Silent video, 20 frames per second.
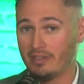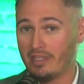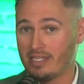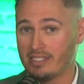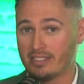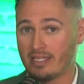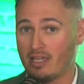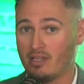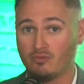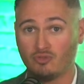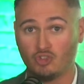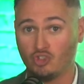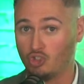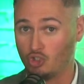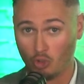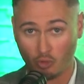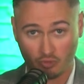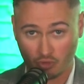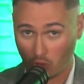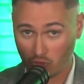and they say,
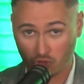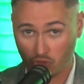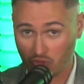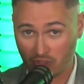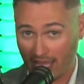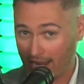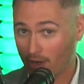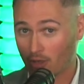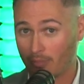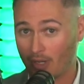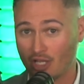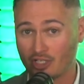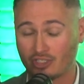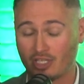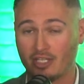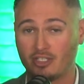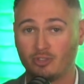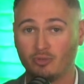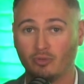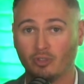do, don't you dare abolish
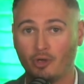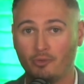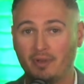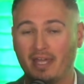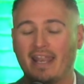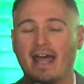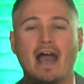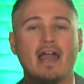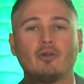that student loan debt.